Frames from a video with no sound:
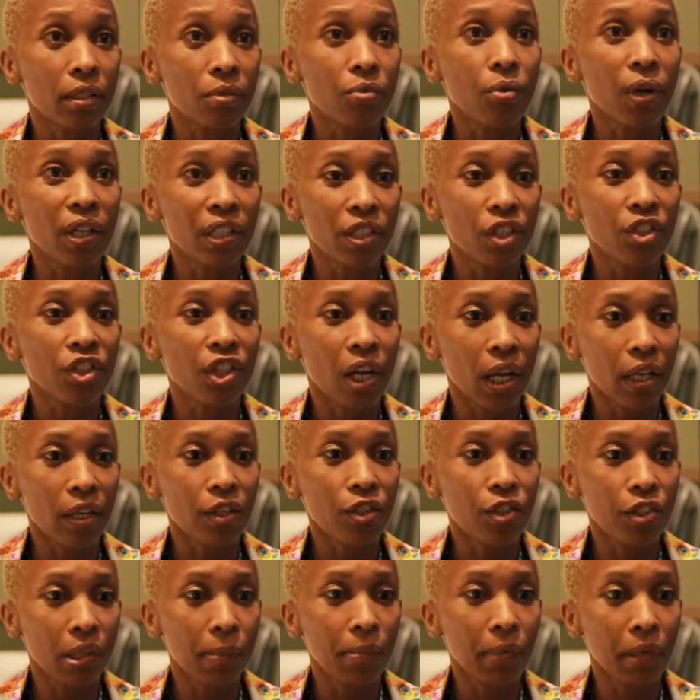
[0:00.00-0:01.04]
it's quite a
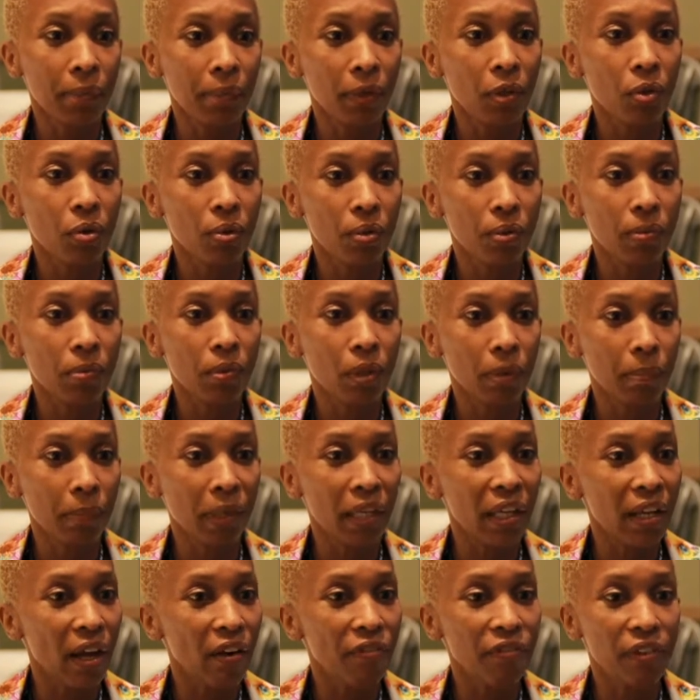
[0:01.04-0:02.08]
challenge simply because not
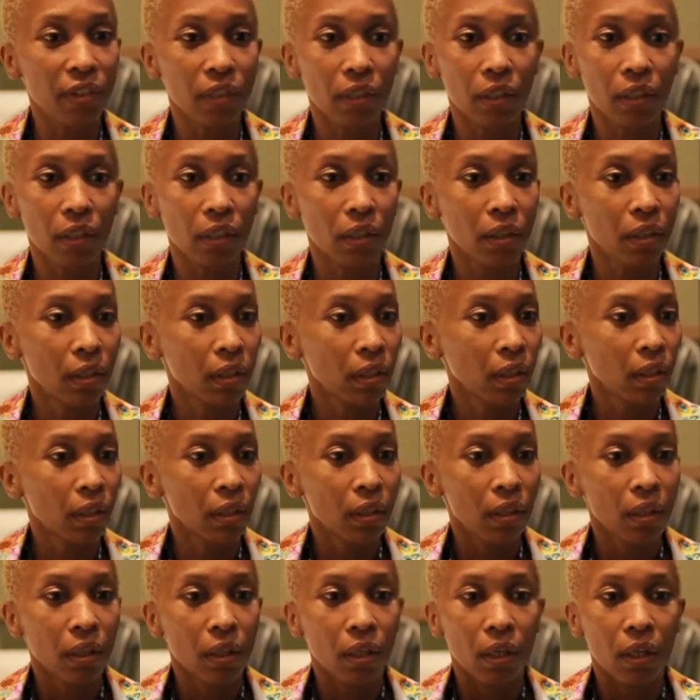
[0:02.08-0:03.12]
many African
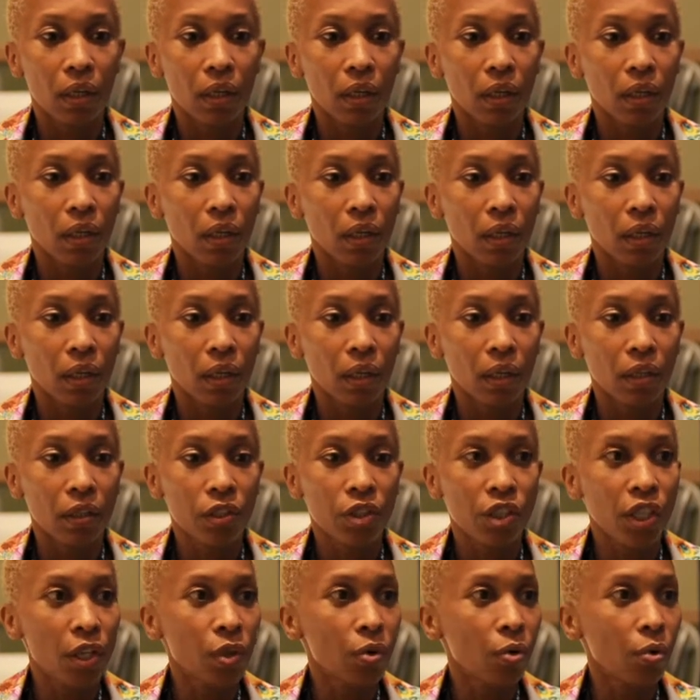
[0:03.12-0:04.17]

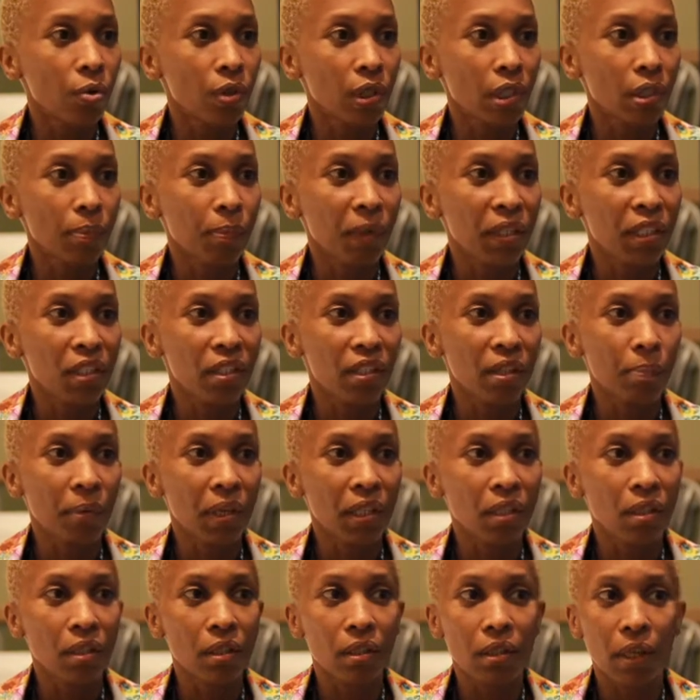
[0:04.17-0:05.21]
stakeholders
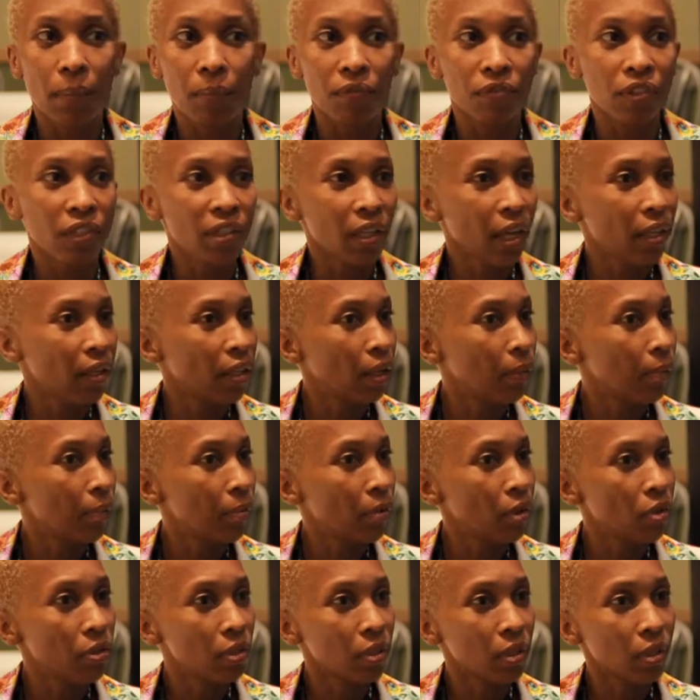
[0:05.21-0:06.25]
participate in some of these ICANN
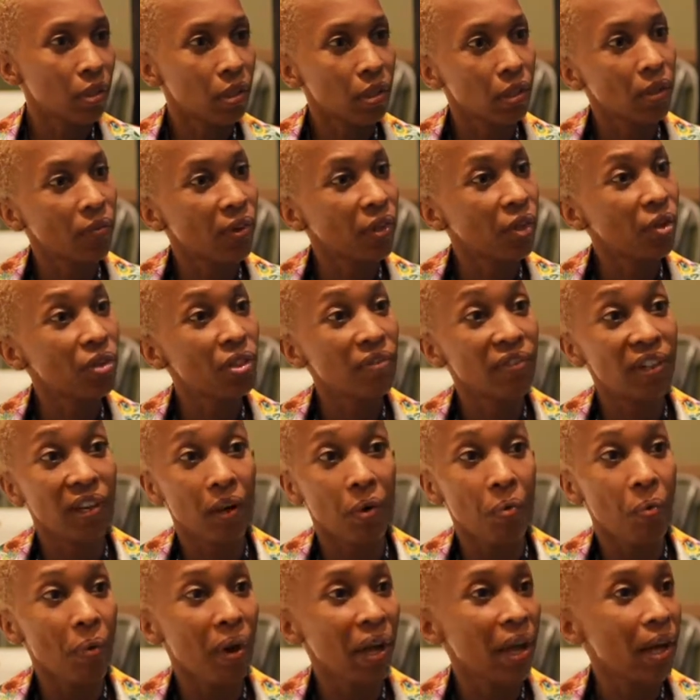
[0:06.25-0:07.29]
processes. They were not
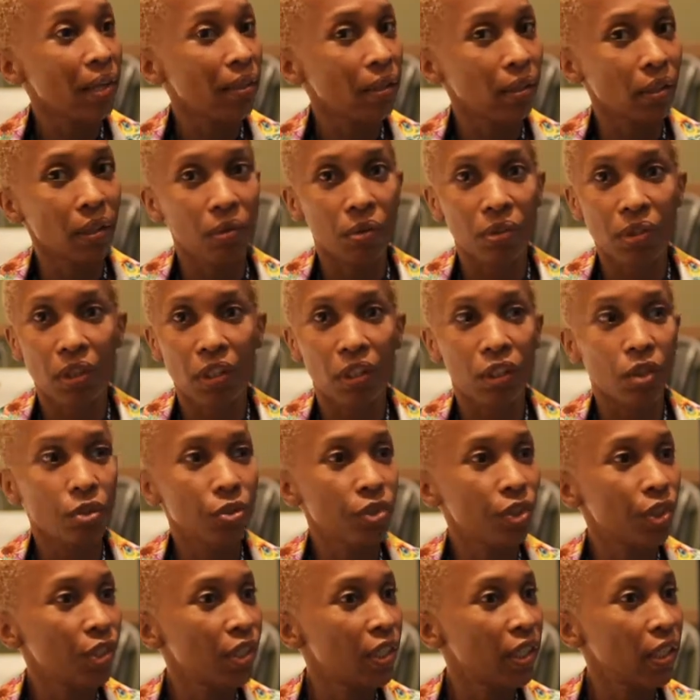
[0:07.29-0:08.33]
even aware that there was a
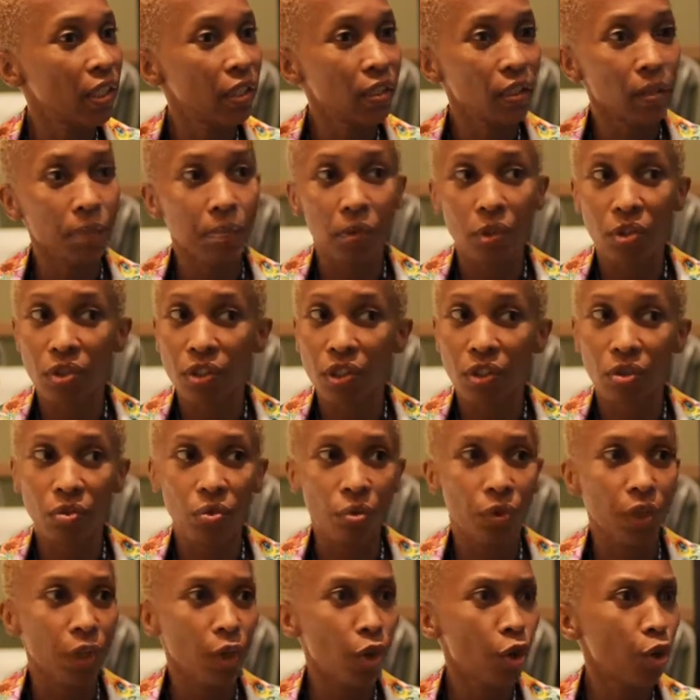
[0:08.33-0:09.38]
new GTLD process
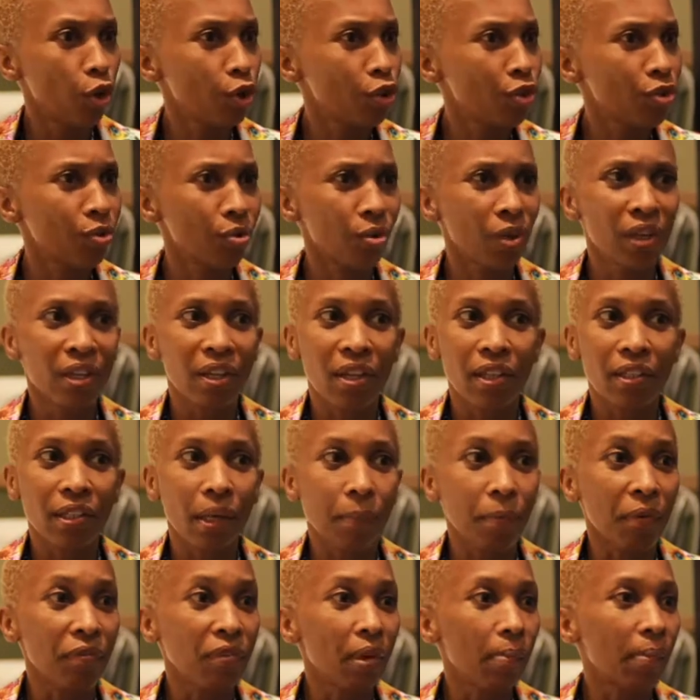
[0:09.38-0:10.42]
going on, so
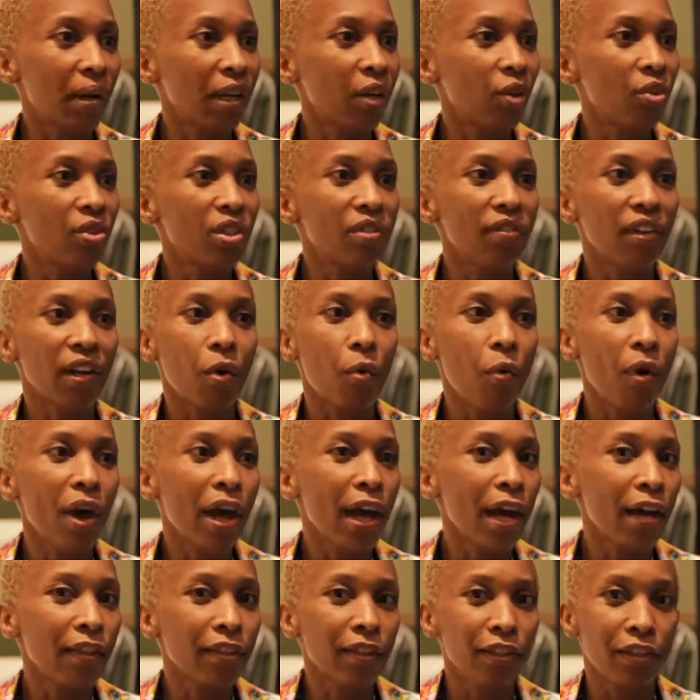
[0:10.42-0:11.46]
some of them are not even
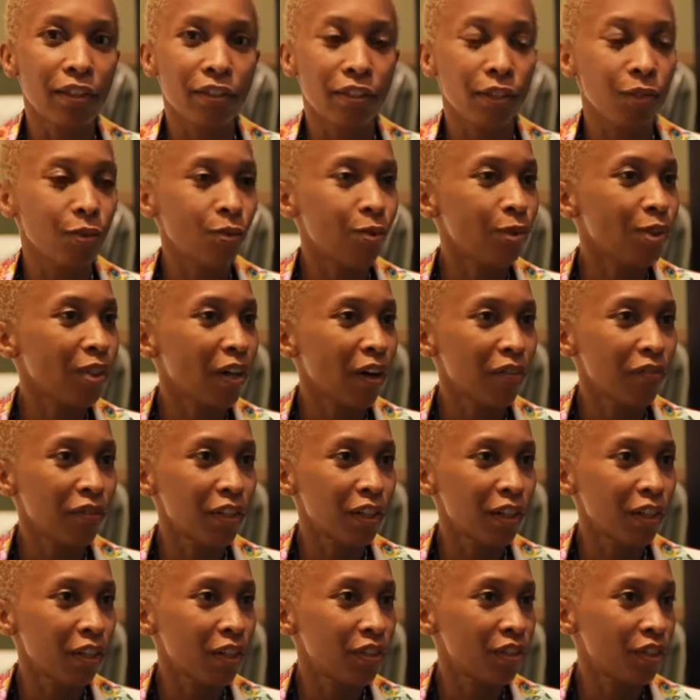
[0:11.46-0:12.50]
aware that there's a
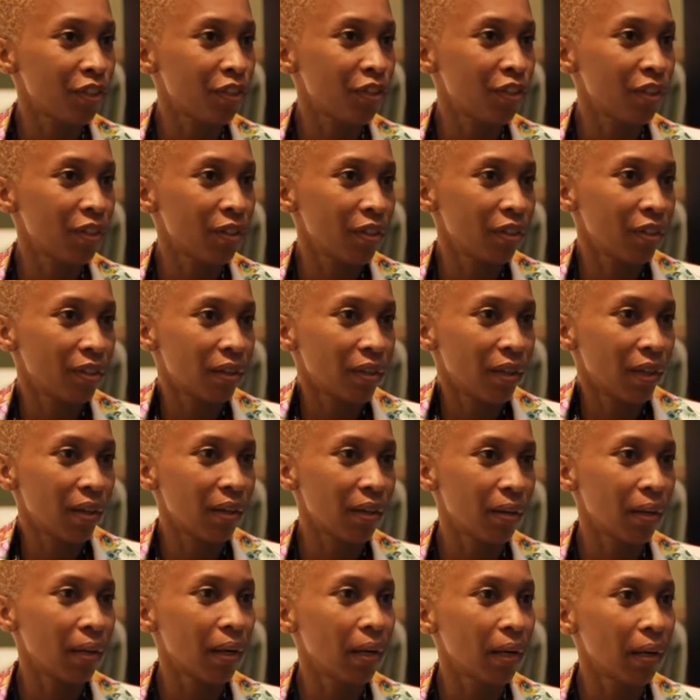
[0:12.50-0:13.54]
dotAfrica, there's
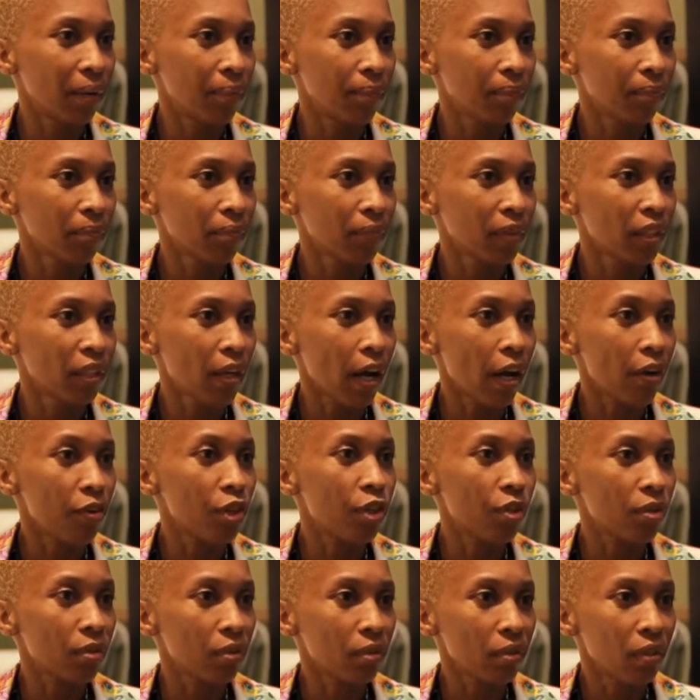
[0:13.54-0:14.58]
a
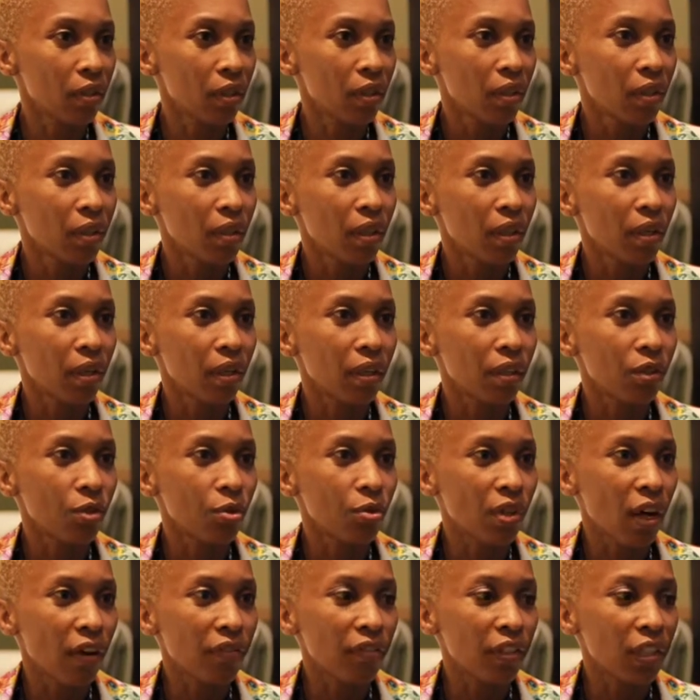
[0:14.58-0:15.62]
regional
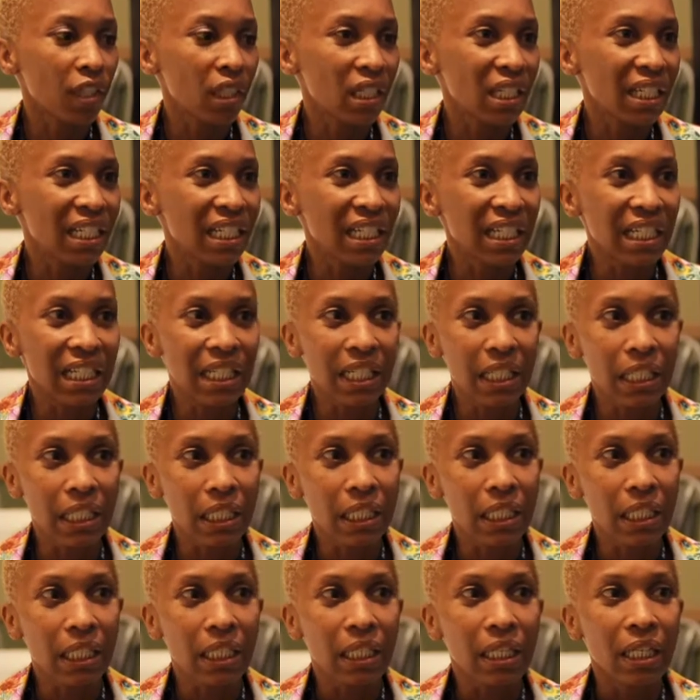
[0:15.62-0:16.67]
dotAfrica TLD.